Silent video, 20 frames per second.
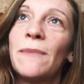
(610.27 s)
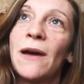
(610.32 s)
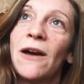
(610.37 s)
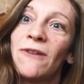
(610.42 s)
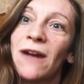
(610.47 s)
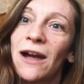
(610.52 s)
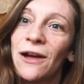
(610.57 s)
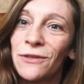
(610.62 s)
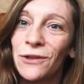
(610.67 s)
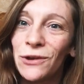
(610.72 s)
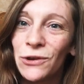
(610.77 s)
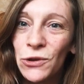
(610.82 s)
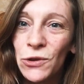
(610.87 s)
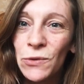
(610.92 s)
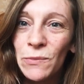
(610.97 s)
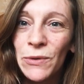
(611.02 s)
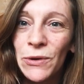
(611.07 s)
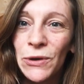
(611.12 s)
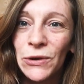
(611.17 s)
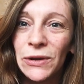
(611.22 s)
around the
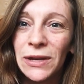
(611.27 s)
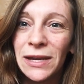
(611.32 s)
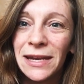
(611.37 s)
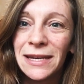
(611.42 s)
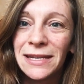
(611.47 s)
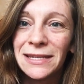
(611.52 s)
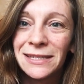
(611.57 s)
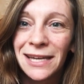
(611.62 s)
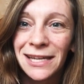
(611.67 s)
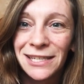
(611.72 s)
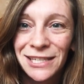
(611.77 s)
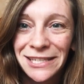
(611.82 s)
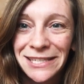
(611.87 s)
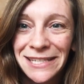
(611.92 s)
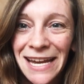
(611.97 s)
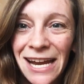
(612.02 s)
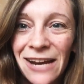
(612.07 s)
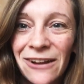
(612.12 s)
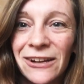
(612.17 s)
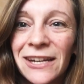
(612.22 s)
new moon in
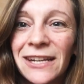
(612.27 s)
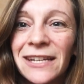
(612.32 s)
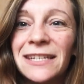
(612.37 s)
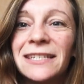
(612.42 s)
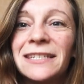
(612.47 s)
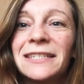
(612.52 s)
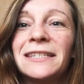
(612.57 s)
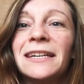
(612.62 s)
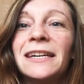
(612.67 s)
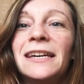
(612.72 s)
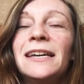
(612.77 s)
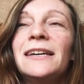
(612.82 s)
Sagittarius.